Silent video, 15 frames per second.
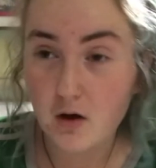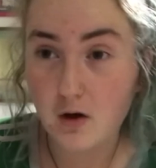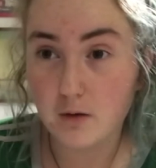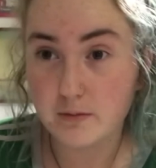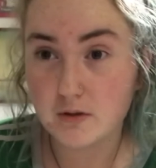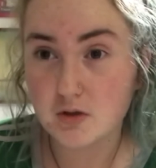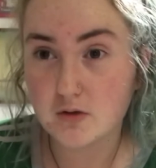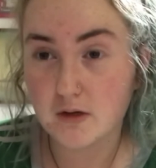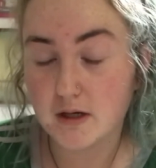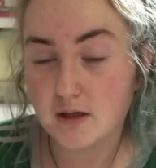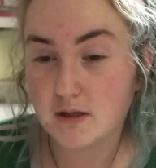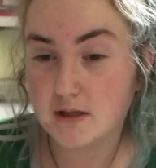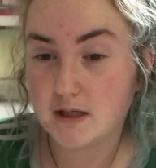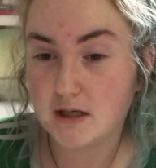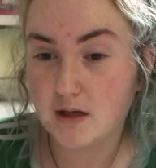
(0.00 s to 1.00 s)
Hope you enjoyed.
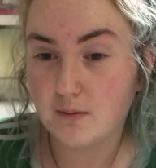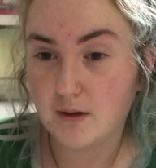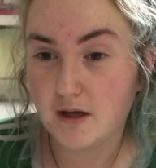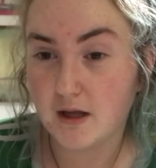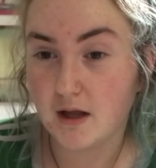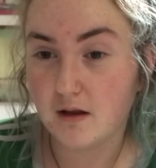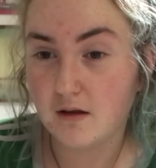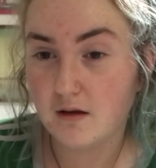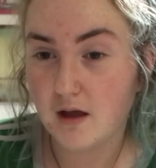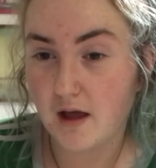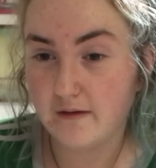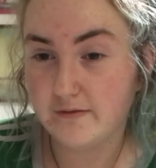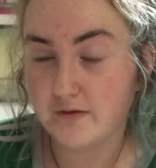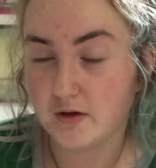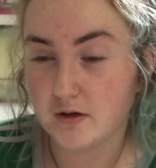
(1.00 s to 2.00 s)
TTYL. Have
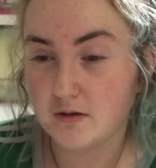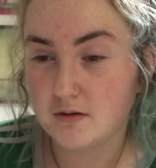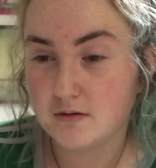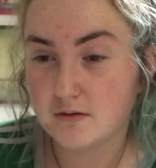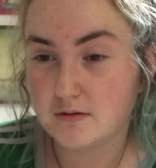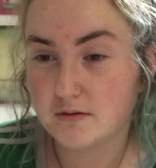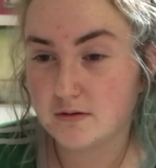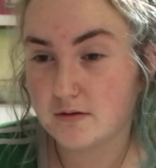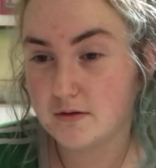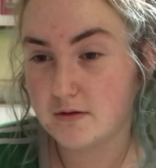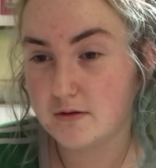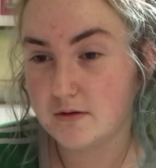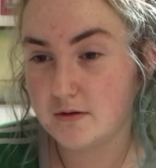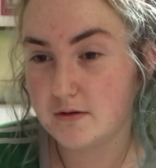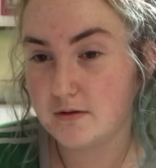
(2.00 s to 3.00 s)
fun.
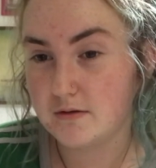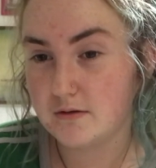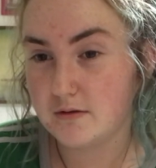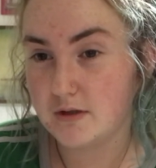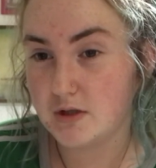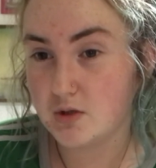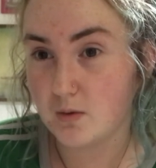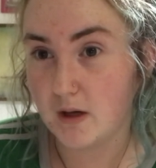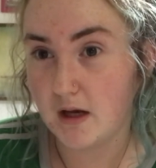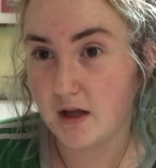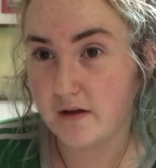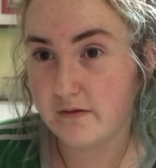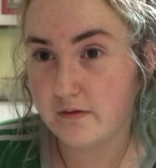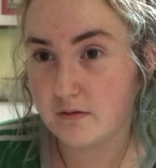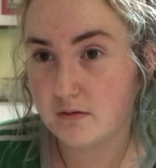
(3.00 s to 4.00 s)
Enjoy life.